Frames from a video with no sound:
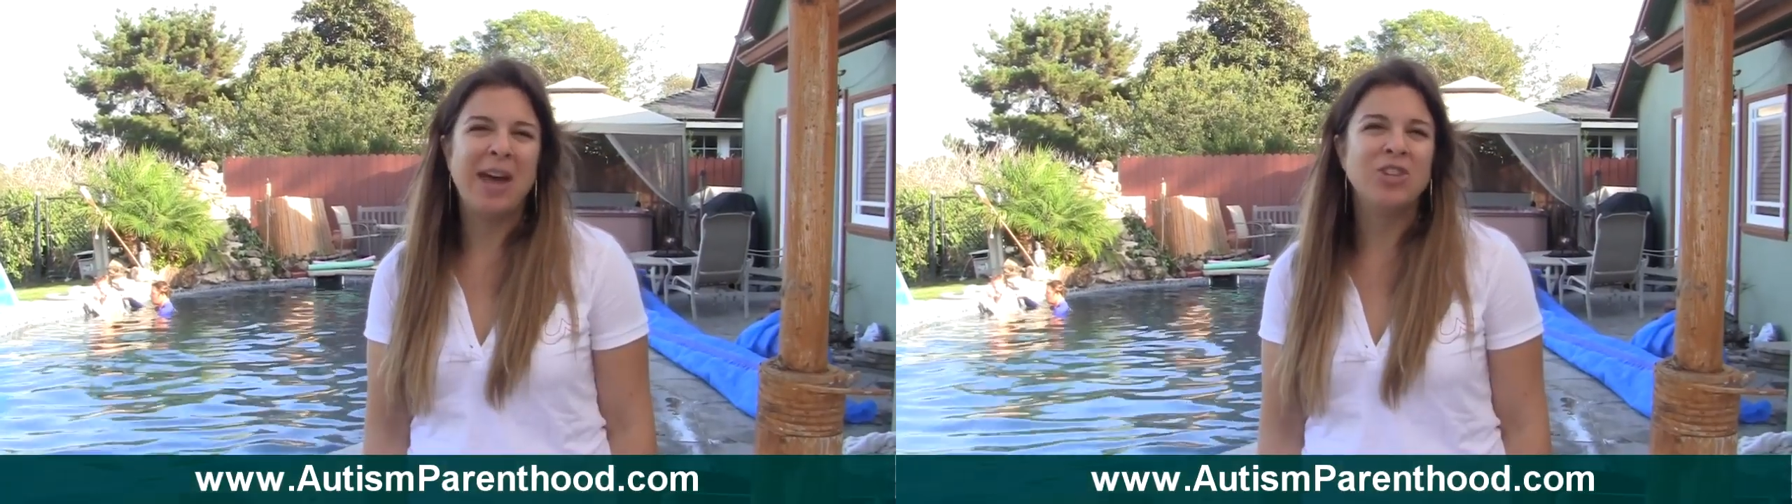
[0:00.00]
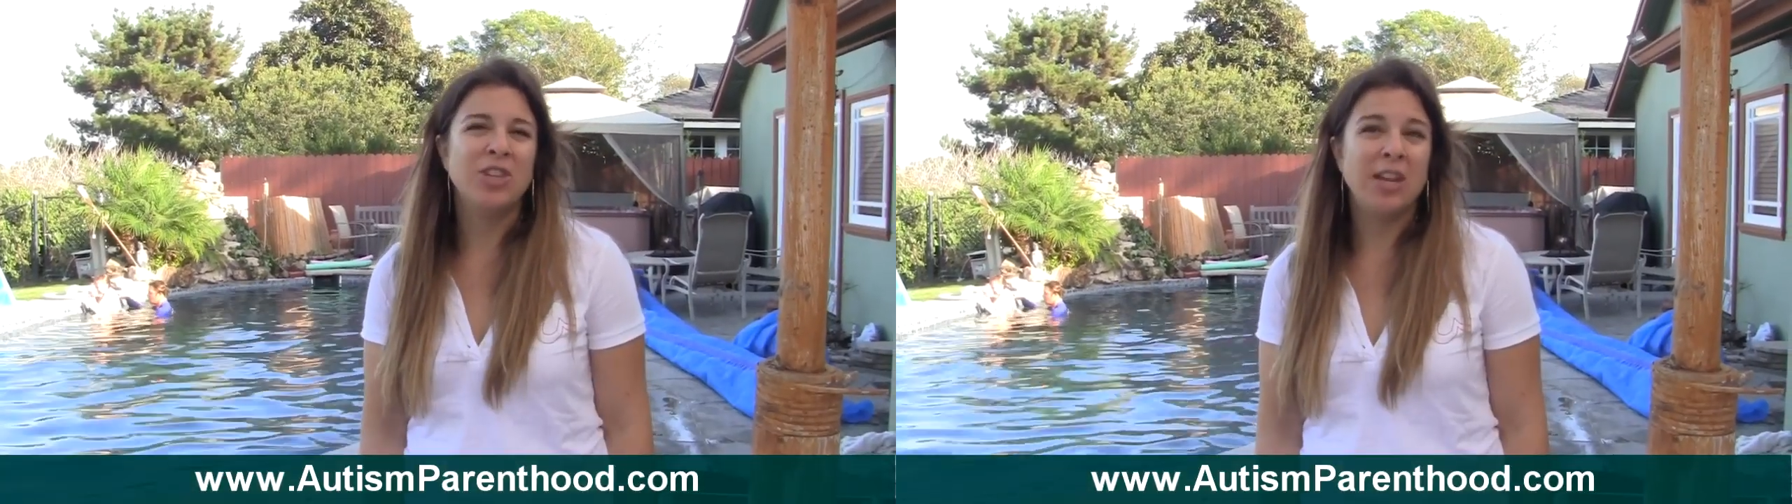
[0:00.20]

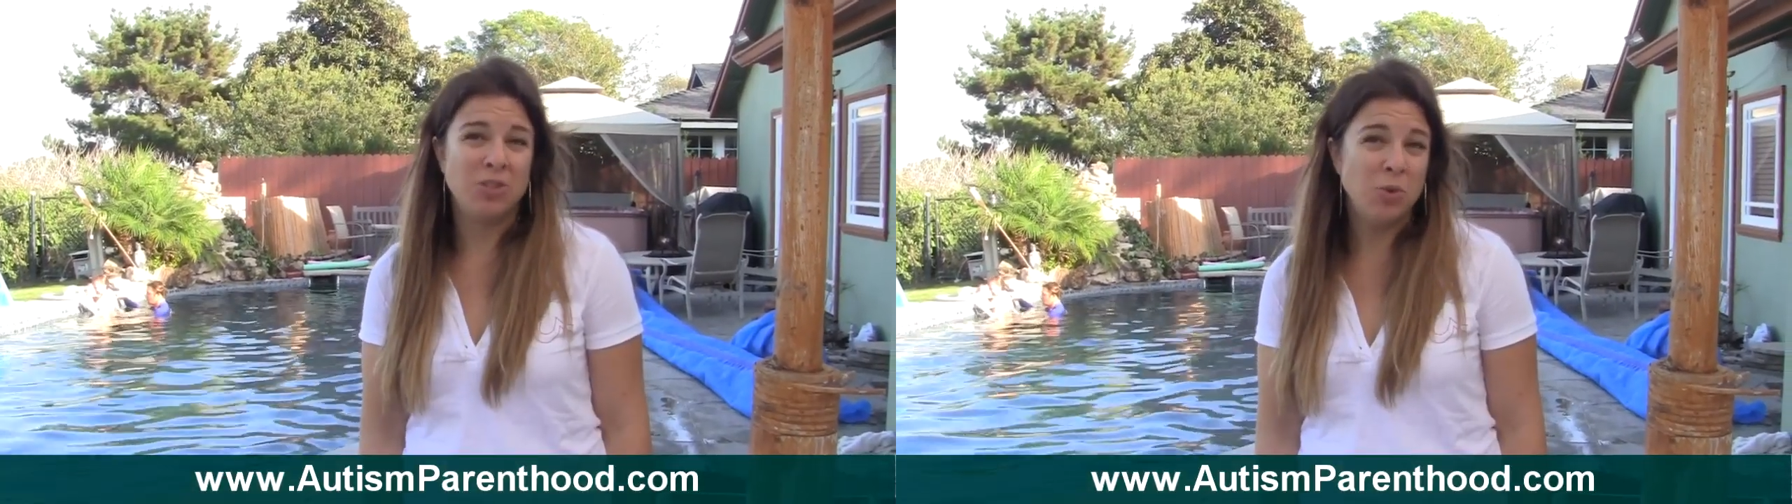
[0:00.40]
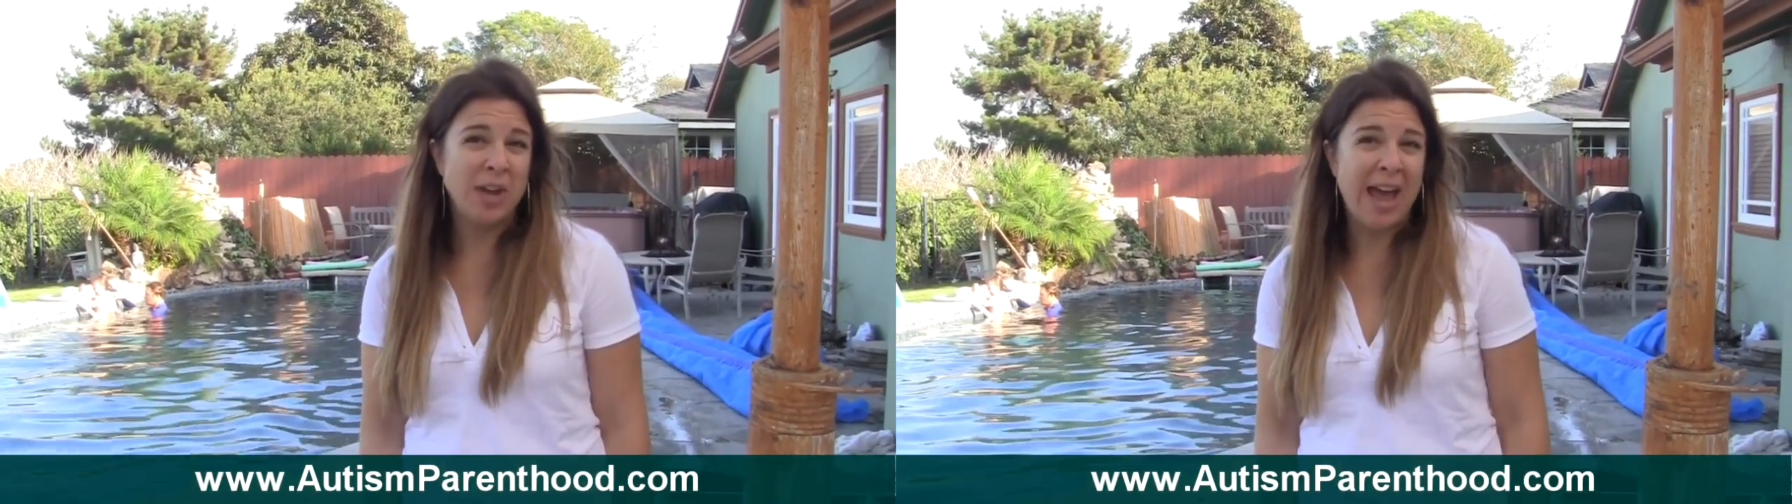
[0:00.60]
actually at
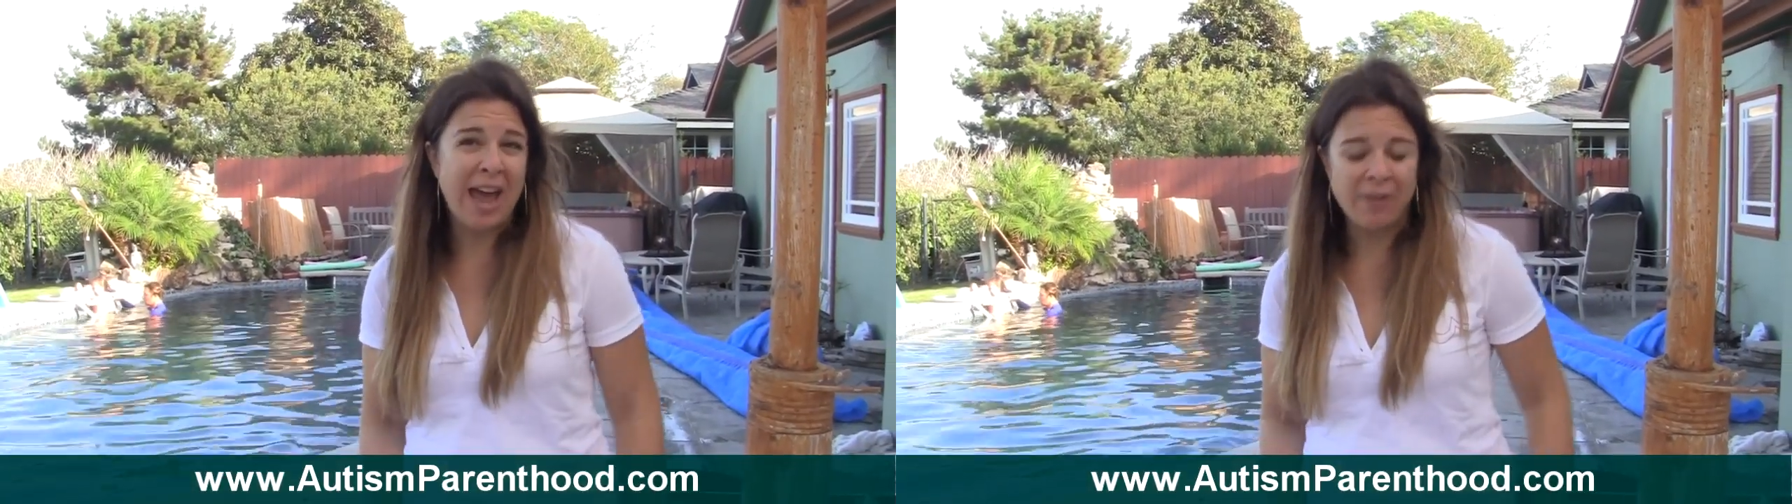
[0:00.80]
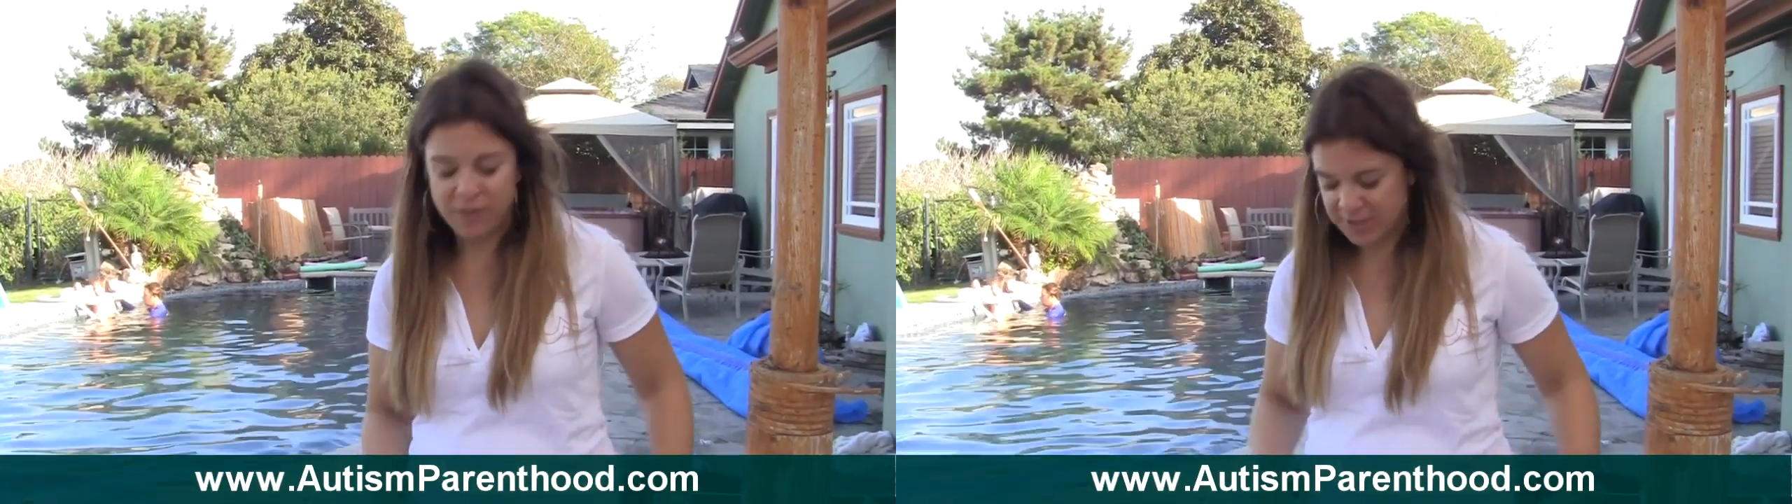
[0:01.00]

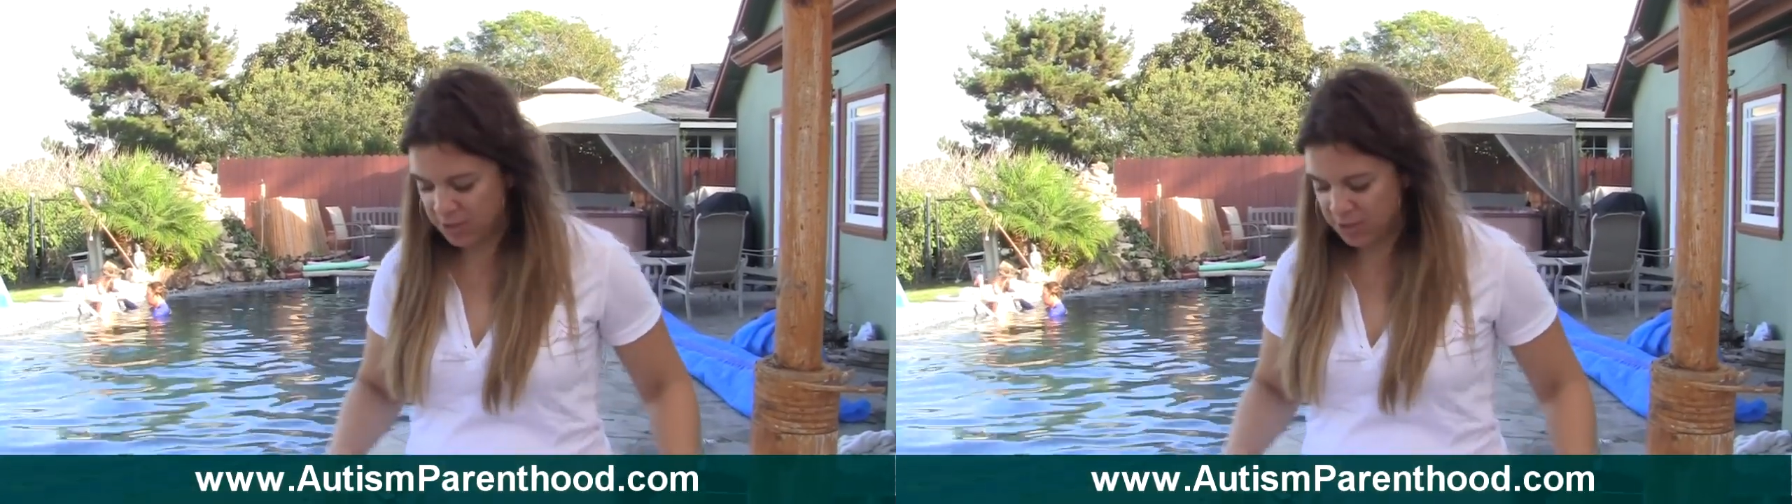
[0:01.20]
2.5.